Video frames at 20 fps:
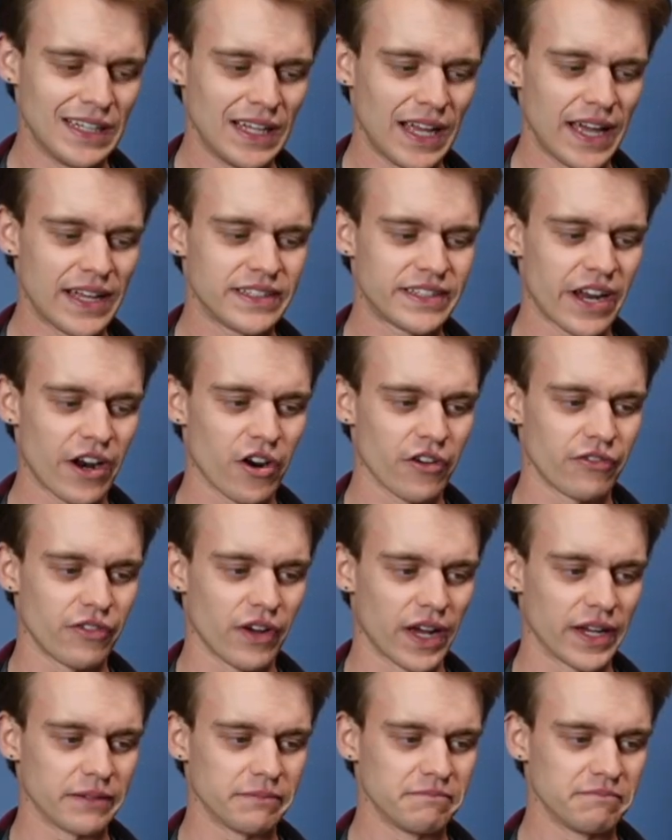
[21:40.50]
And
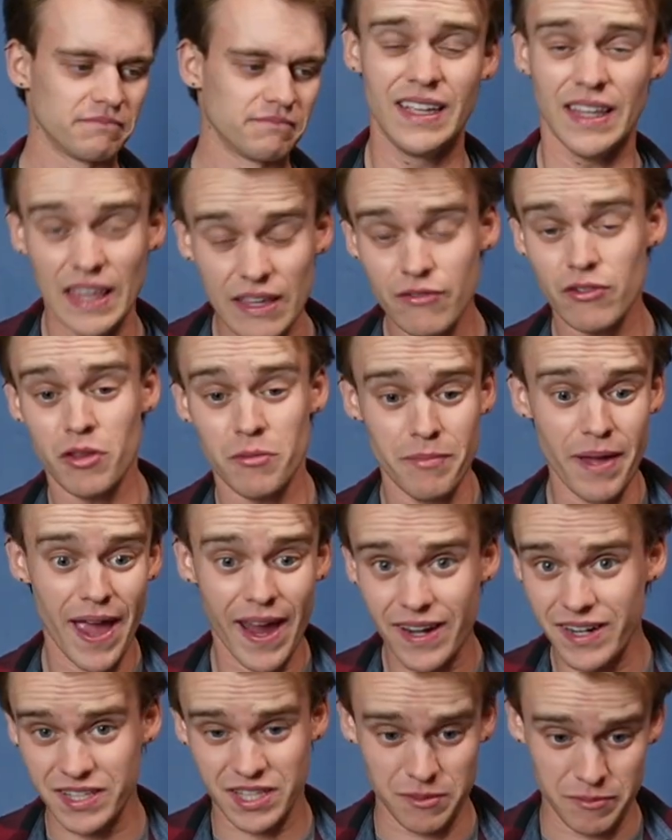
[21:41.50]
terrified. Even the
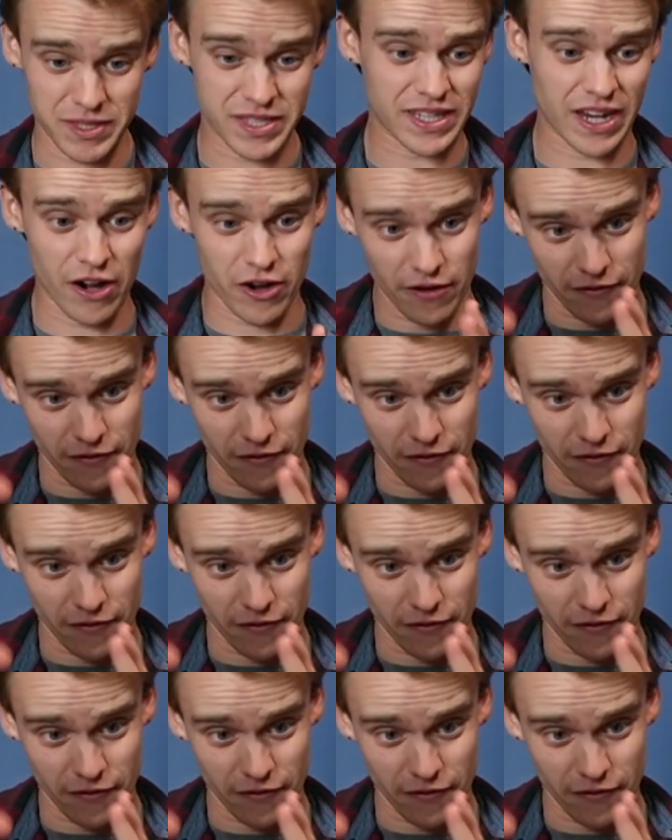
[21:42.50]
magnets can be scary